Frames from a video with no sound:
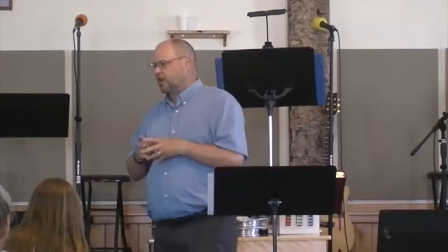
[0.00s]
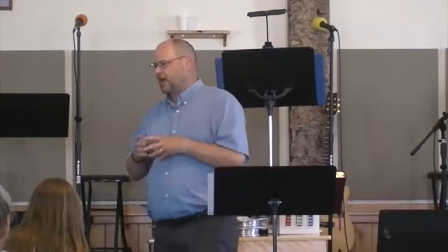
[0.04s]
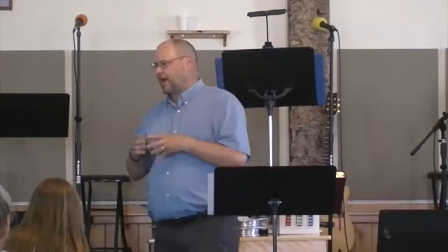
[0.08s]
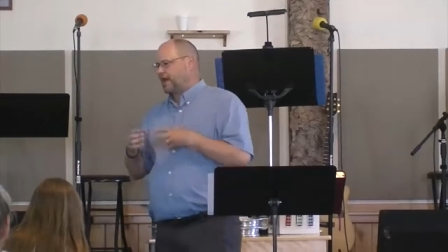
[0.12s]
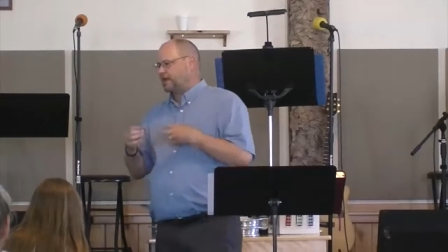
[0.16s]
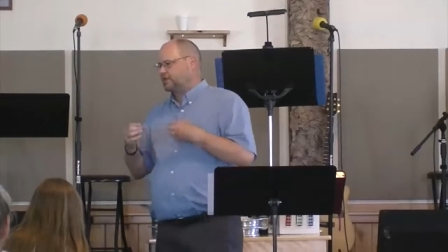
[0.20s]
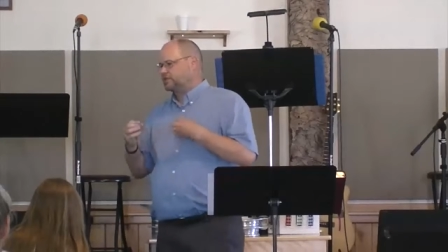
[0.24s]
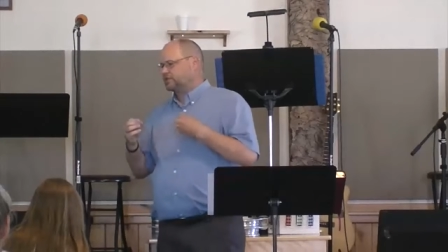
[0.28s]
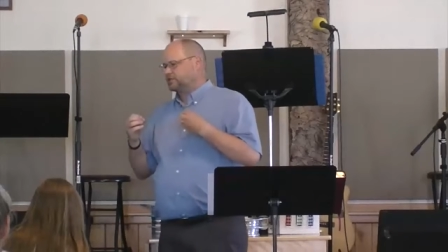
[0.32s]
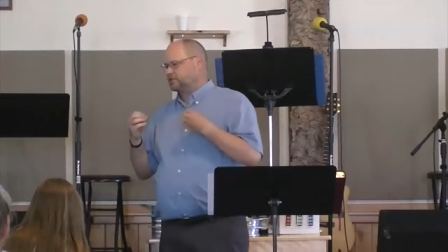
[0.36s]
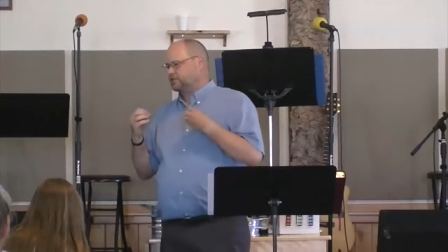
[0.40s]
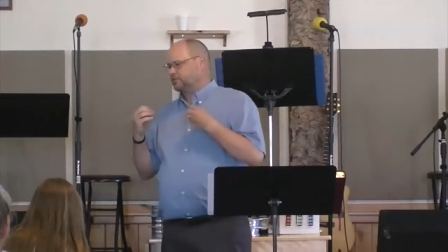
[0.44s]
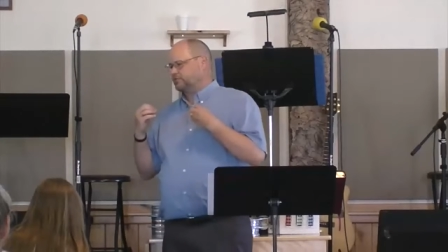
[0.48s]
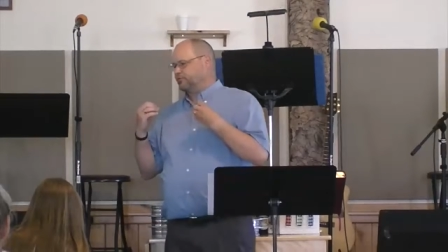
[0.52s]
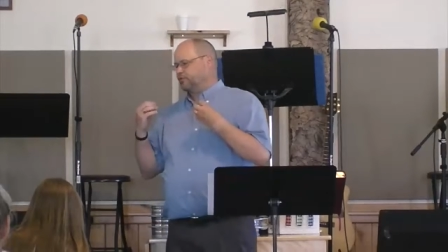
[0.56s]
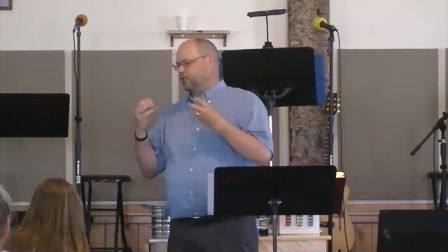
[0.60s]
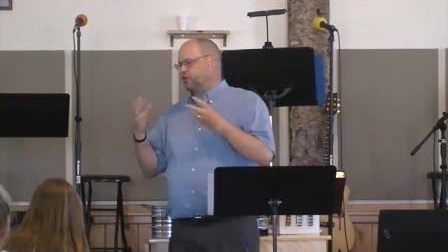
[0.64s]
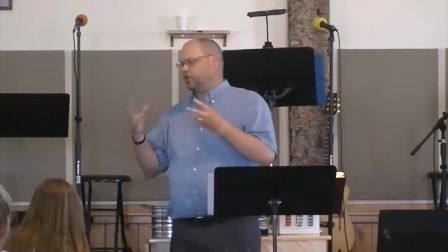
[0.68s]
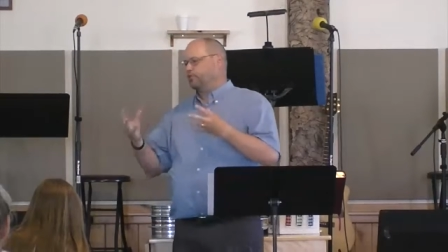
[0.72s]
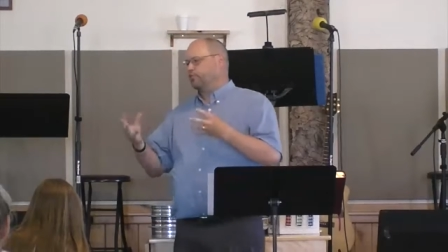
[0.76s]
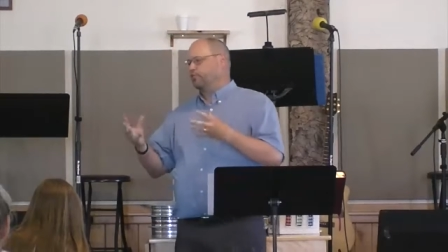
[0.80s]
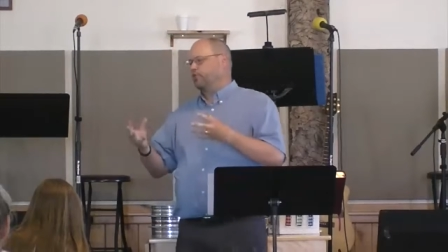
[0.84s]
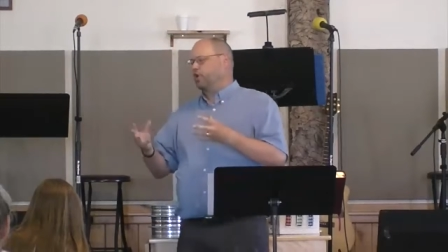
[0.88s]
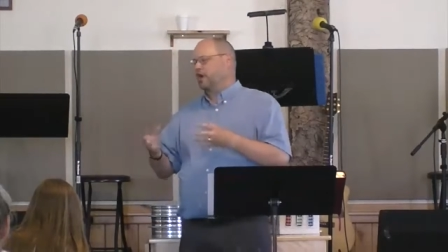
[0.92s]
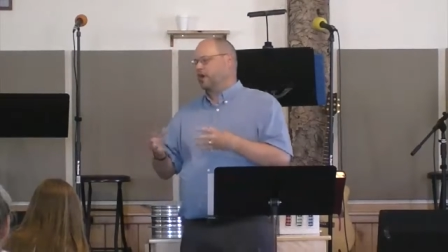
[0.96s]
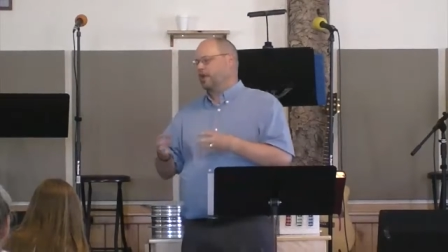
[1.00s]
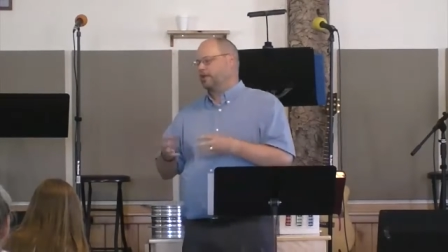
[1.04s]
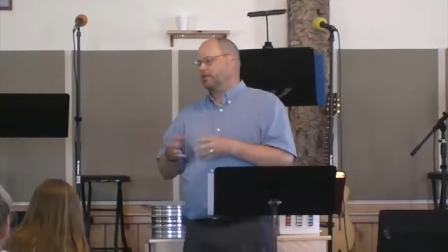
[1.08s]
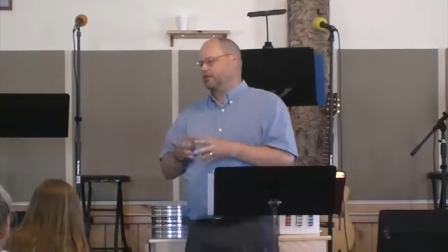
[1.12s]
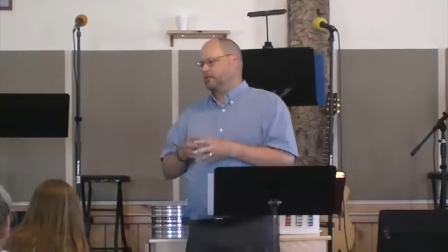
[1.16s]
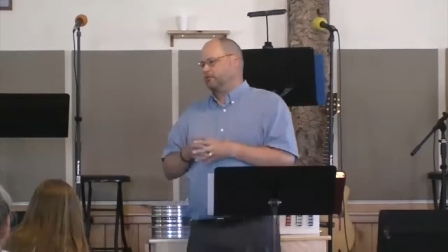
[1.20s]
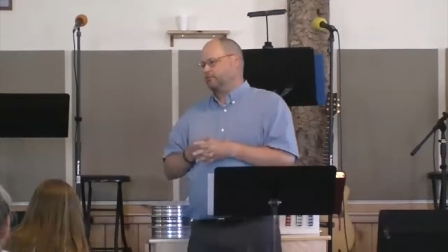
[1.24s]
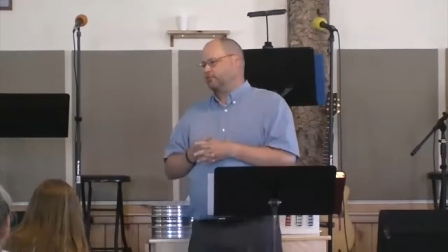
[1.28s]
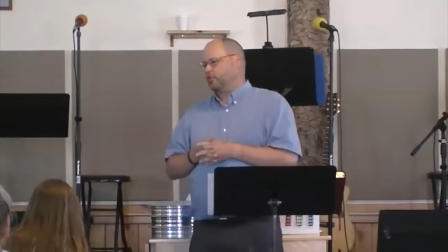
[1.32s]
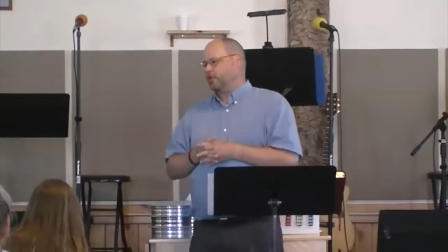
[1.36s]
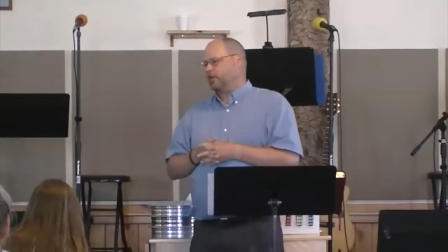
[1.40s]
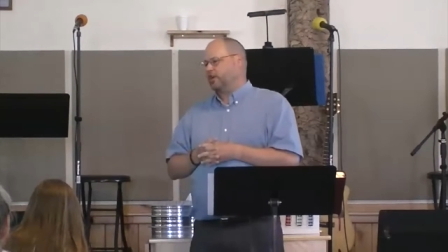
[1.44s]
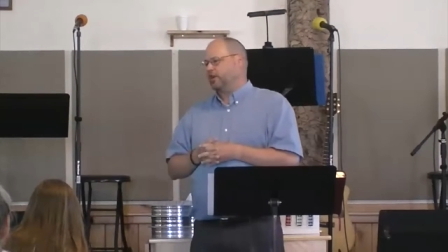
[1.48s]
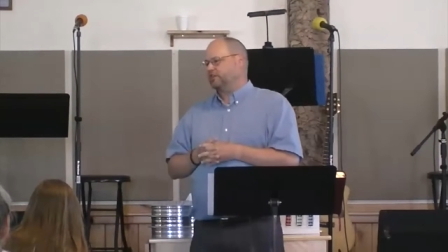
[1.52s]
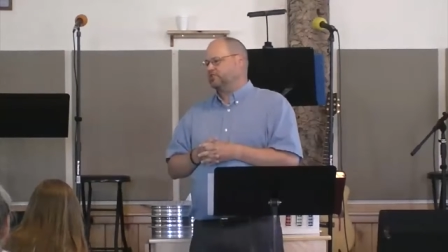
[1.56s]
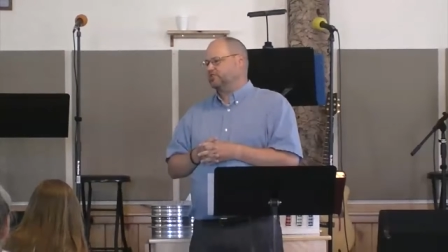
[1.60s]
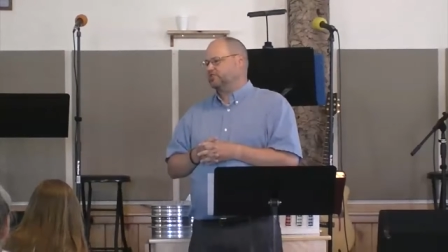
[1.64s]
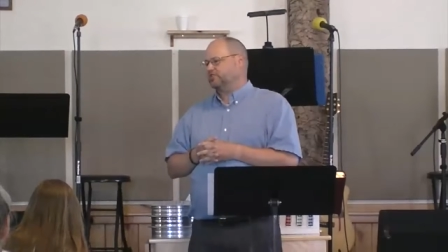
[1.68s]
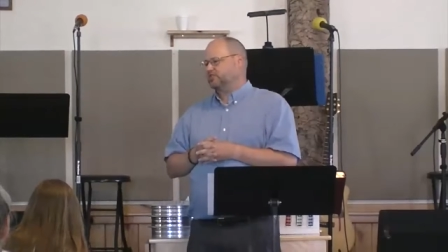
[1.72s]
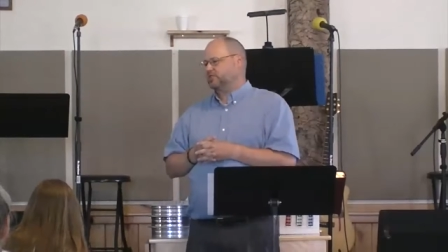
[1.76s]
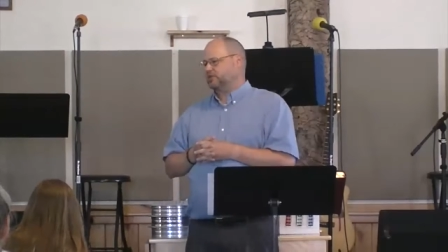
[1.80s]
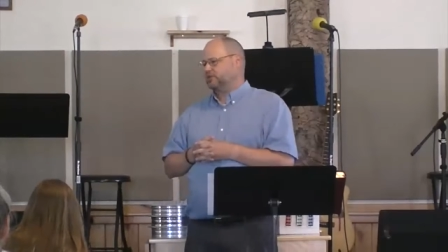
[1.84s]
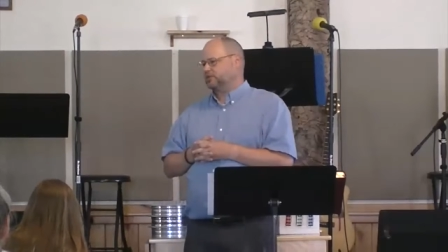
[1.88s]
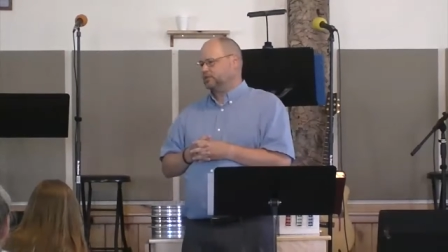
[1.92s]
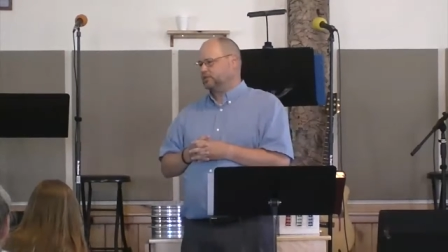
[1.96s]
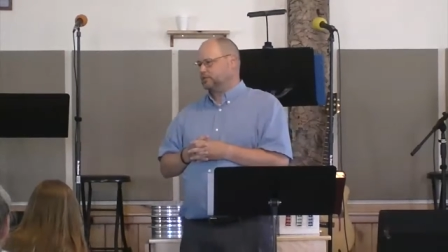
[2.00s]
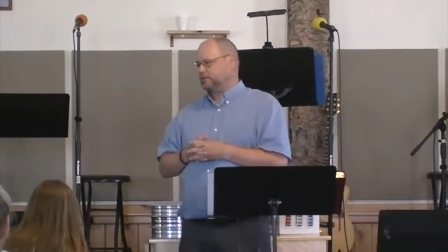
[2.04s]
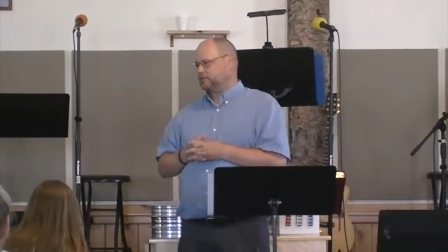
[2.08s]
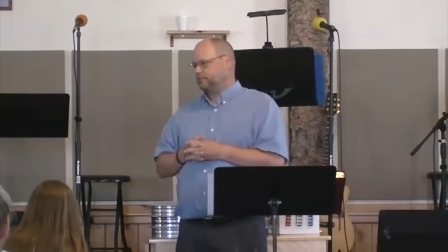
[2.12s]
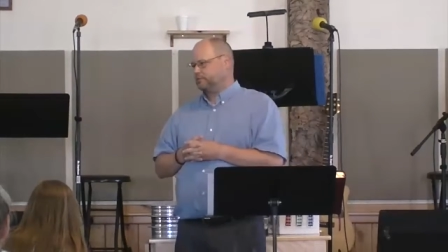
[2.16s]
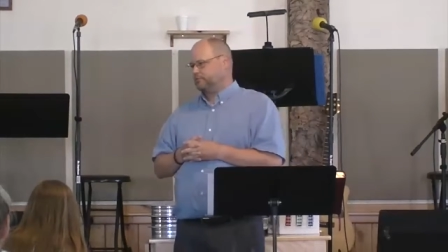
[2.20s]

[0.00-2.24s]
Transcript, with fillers: lasts for a breath for an instant.